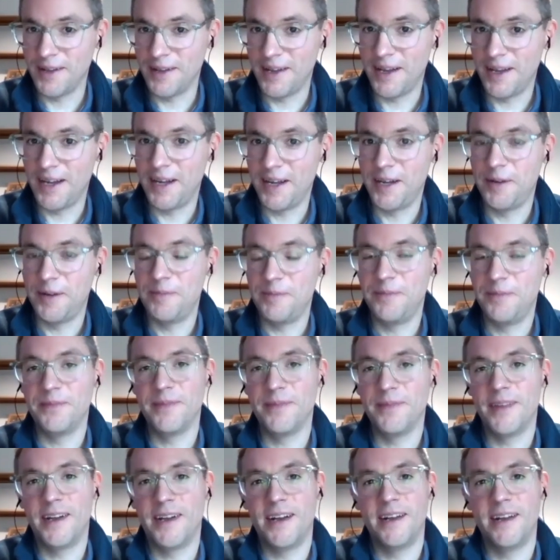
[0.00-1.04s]
Um,
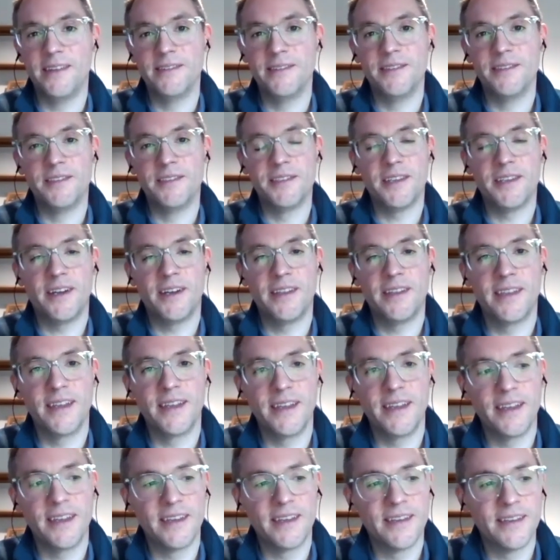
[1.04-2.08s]
and I
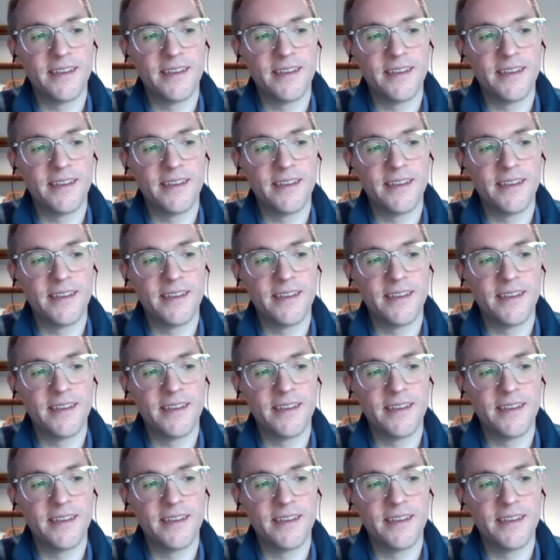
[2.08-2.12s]
think